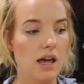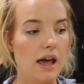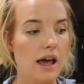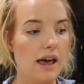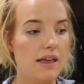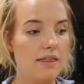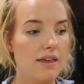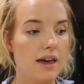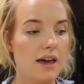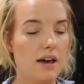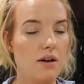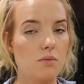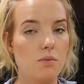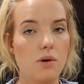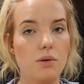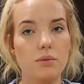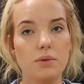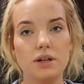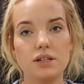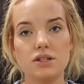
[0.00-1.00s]
And then
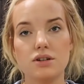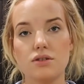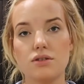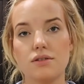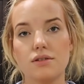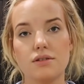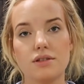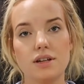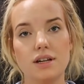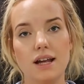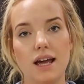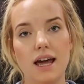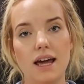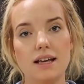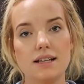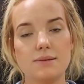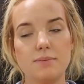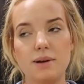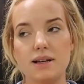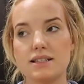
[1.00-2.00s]
what we do through the day
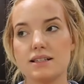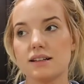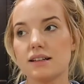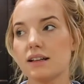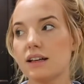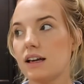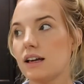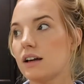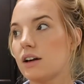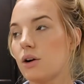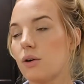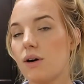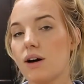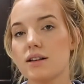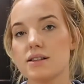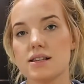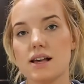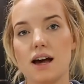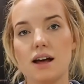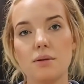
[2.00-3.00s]
is basically go
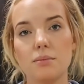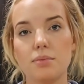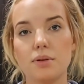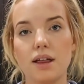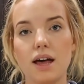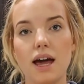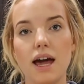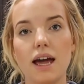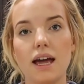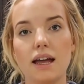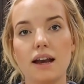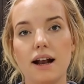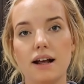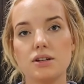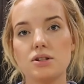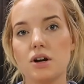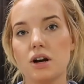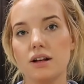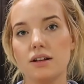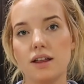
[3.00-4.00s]
outside and play, and I
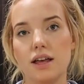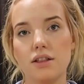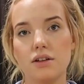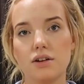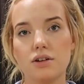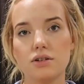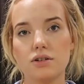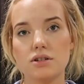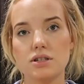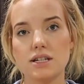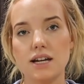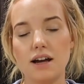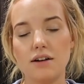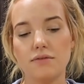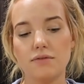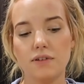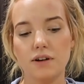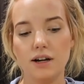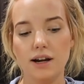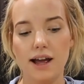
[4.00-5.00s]
try to lay the girls
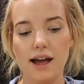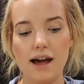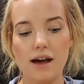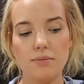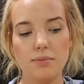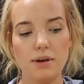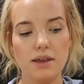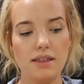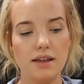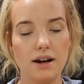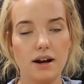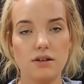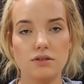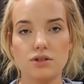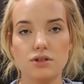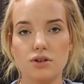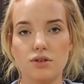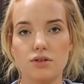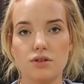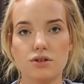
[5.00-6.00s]
down for a nap, and then I'll
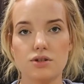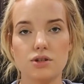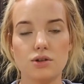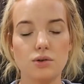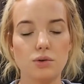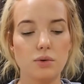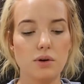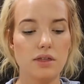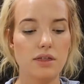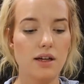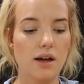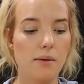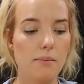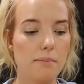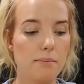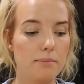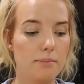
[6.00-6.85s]
do their school with them.